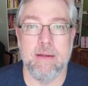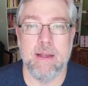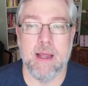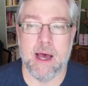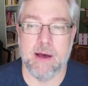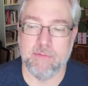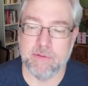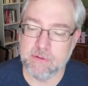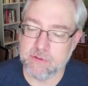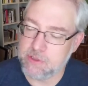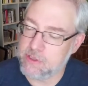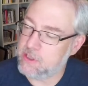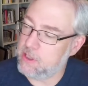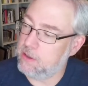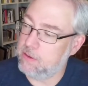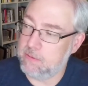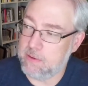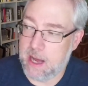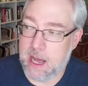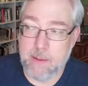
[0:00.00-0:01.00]
novel.
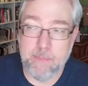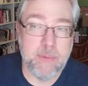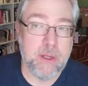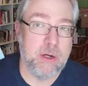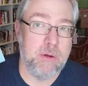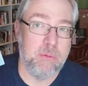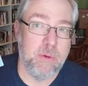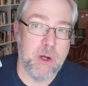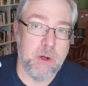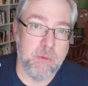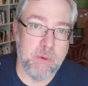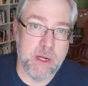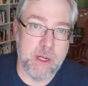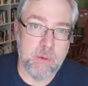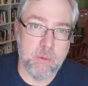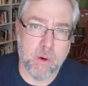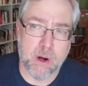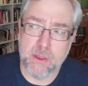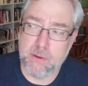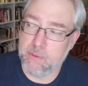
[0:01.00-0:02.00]
So I'm going to reread
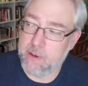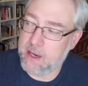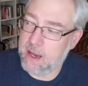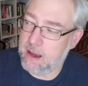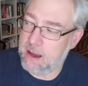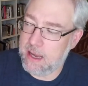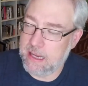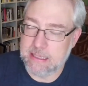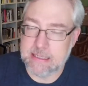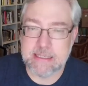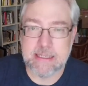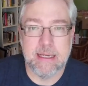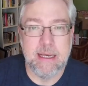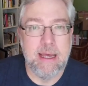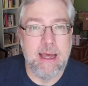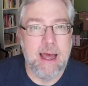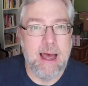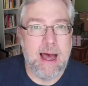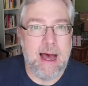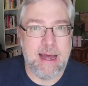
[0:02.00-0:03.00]
Wuthering Heights.
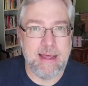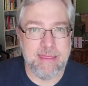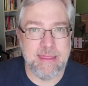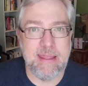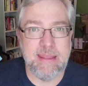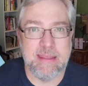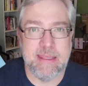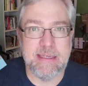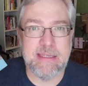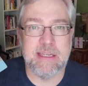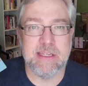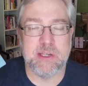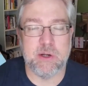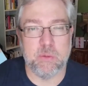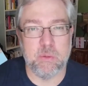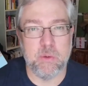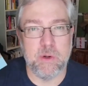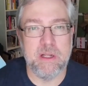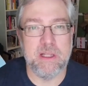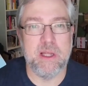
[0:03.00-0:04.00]
I think this is a
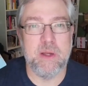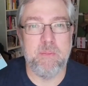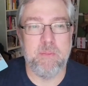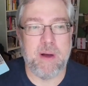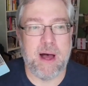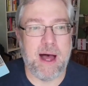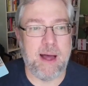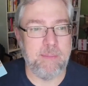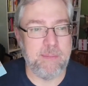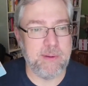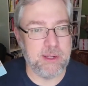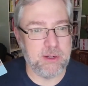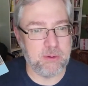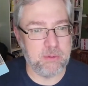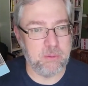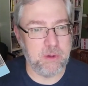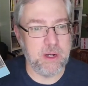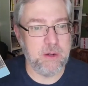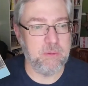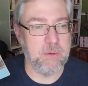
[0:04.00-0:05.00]
really popular
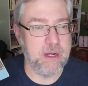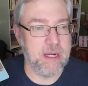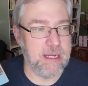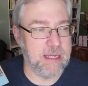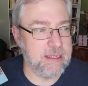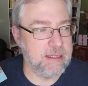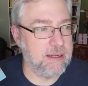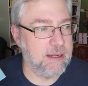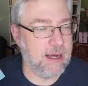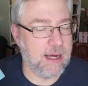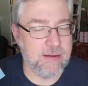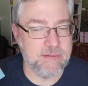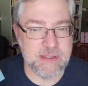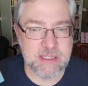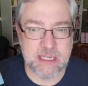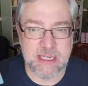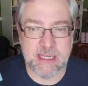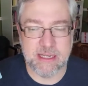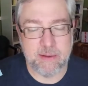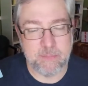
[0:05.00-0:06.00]
reread. I've
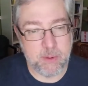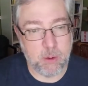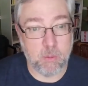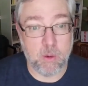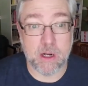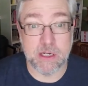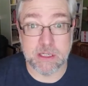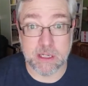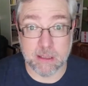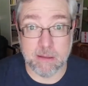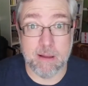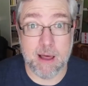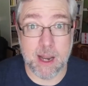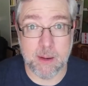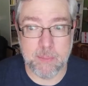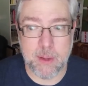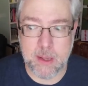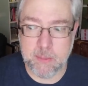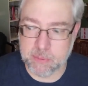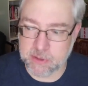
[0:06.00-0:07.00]
been watching a lot
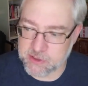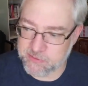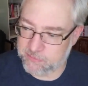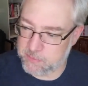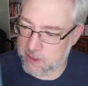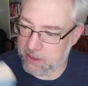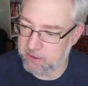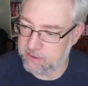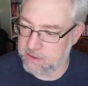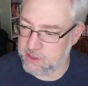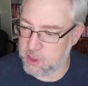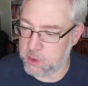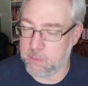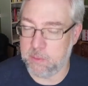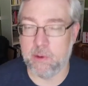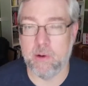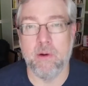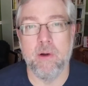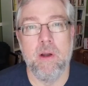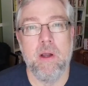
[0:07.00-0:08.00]
of people's
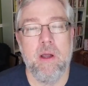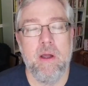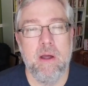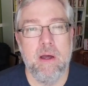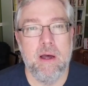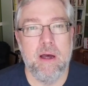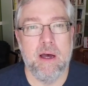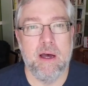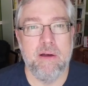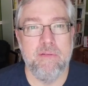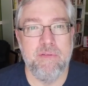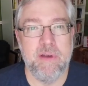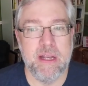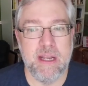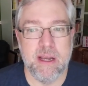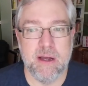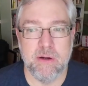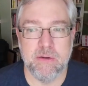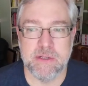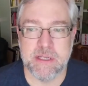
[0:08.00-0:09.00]
Victober
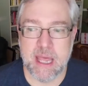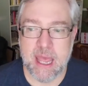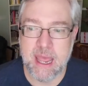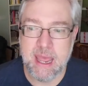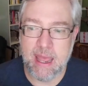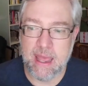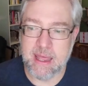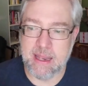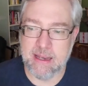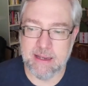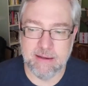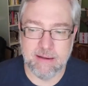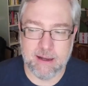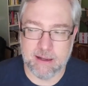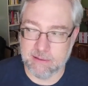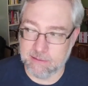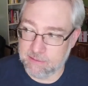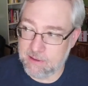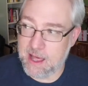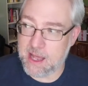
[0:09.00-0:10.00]
videos, and a
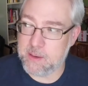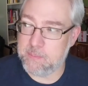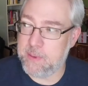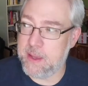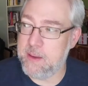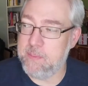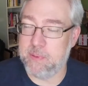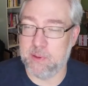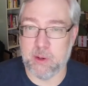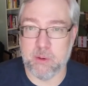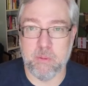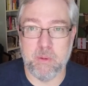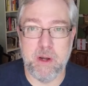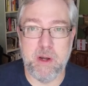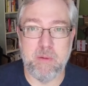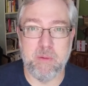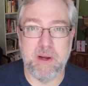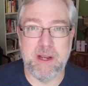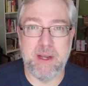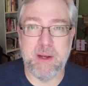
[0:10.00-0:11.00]
lot of people are
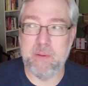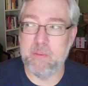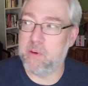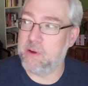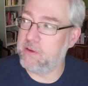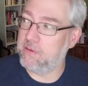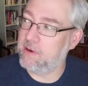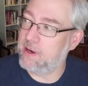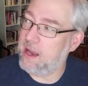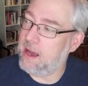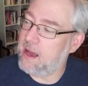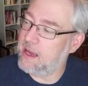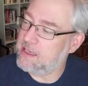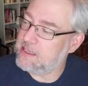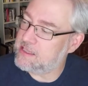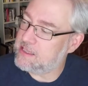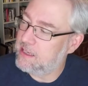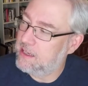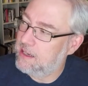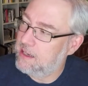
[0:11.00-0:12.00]
rereading Wuthering
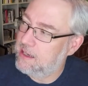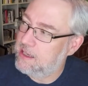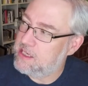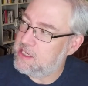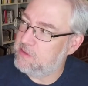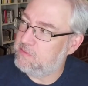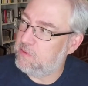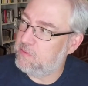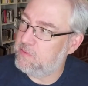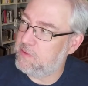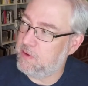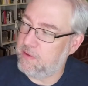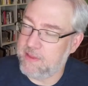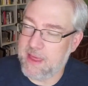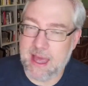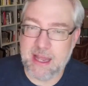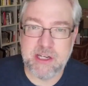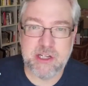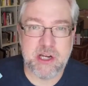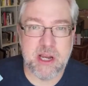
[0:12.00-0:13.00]
Heights to fulfill
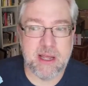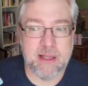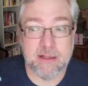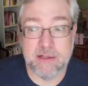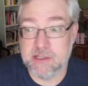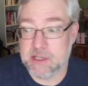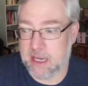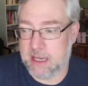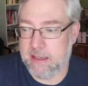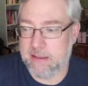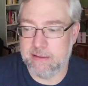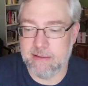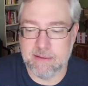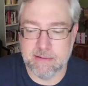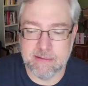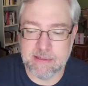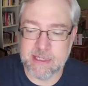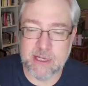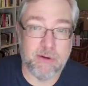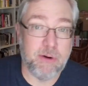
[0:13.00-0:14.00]
that challenge, and
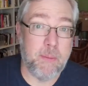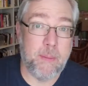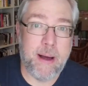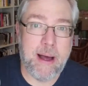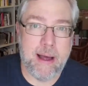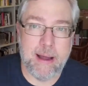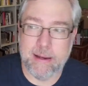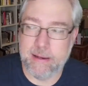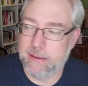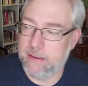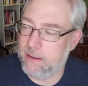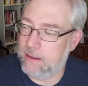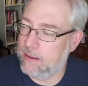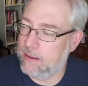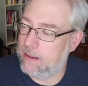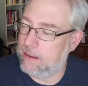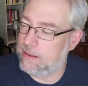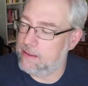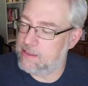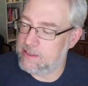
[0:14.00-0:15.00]
so am I.
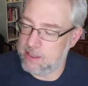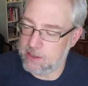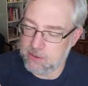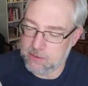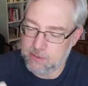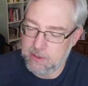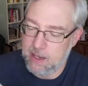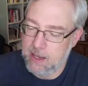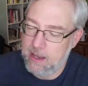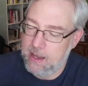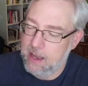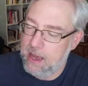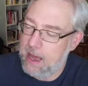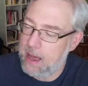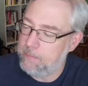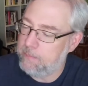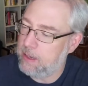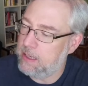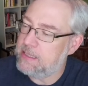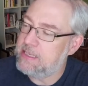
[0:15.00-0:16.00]
So
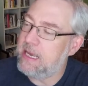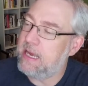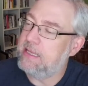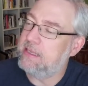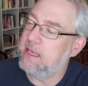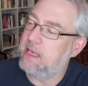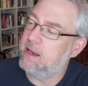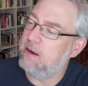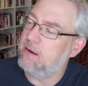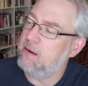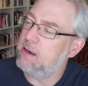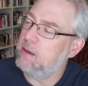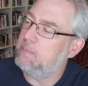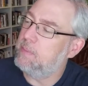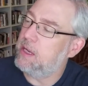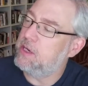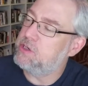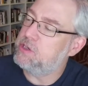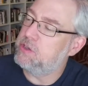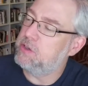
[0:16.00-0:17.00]
I'm going to take that on. I'm
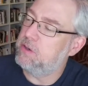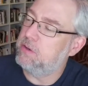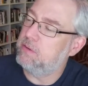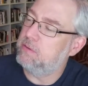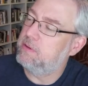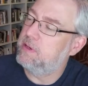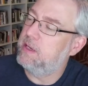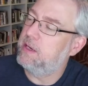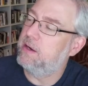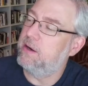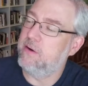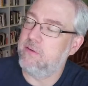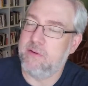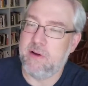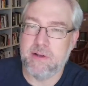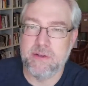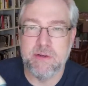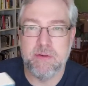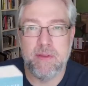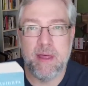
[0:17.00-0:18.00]
not sure, you know, if
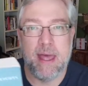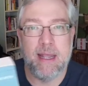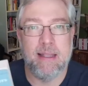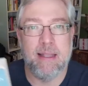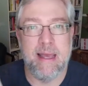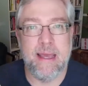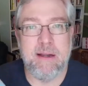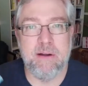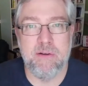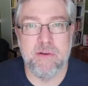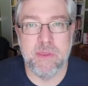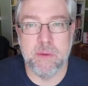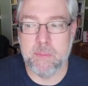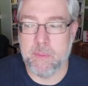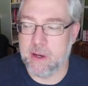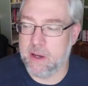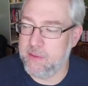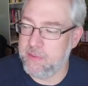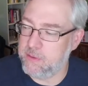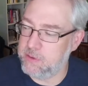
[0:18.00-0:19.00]
I'll do that later in the
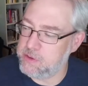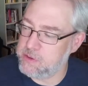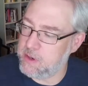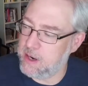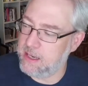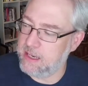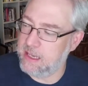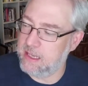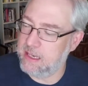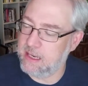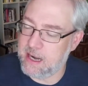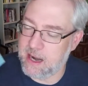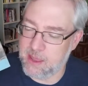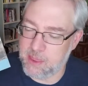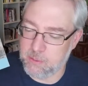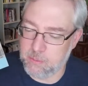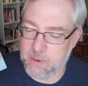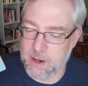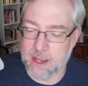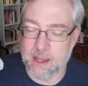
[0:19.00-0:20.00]
month or try to get it out of
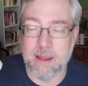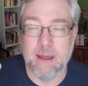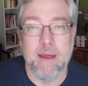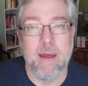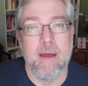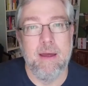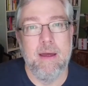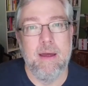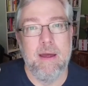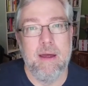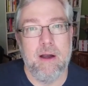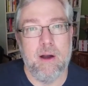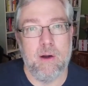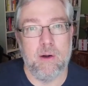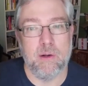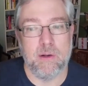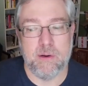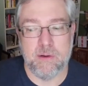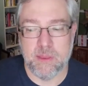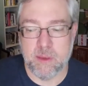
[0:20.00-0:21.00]
the way
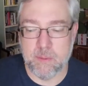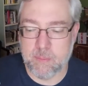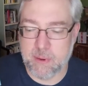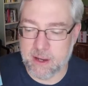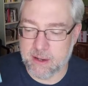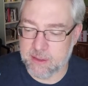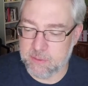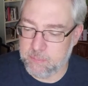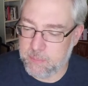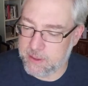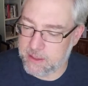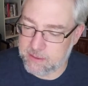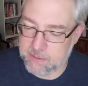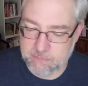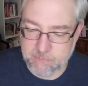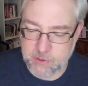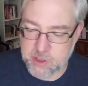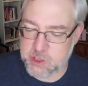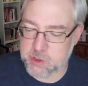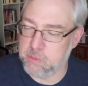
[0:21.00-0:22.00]
earlier in the month, but
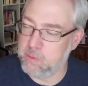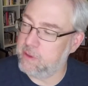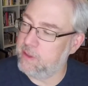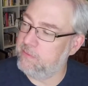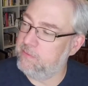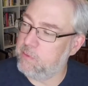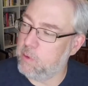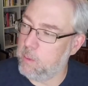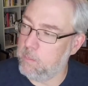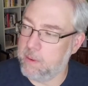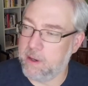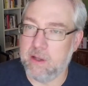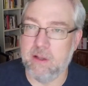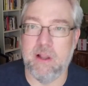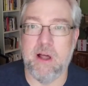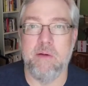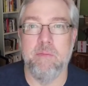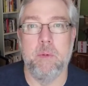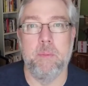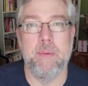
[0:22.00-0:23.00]
we should really form a
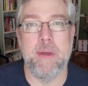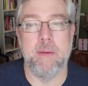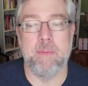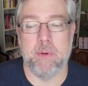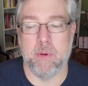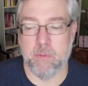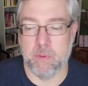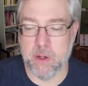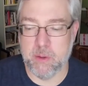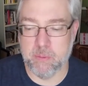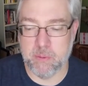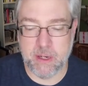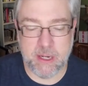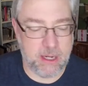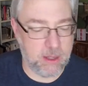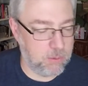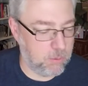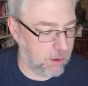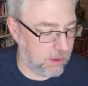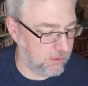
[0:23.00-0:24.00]
club of people
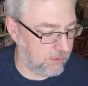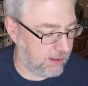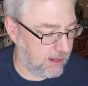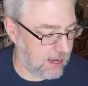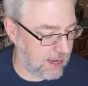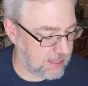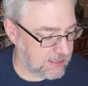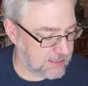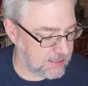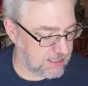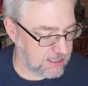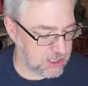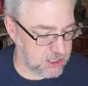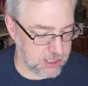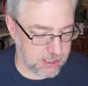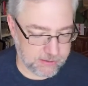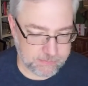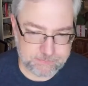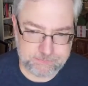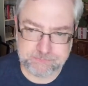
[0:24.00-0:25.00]
rereading Wuthering Heights this year.